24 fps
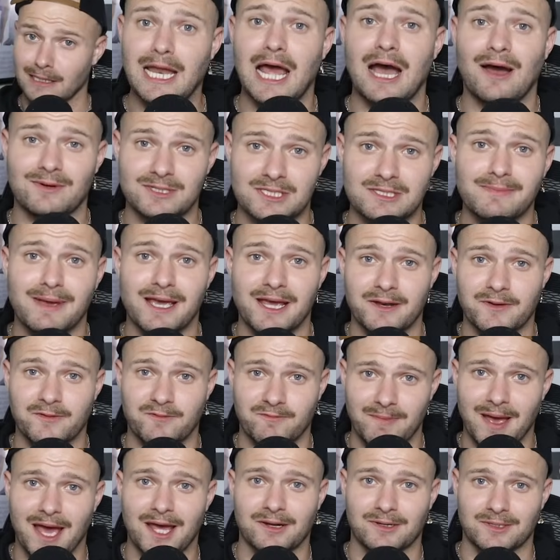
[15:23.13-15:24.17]
now it's made of
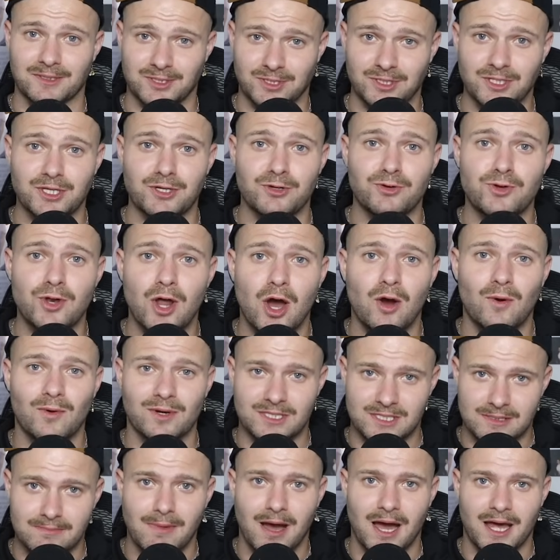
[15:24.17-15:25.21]
metal, so you know
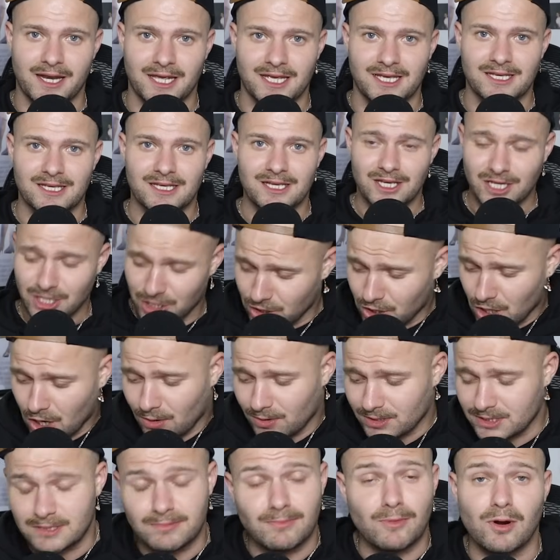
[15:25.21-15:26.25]
it's money. You
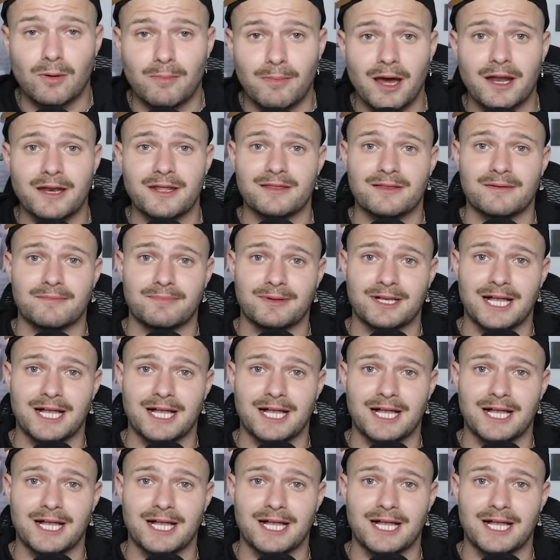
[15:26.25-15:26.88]
know it's more money than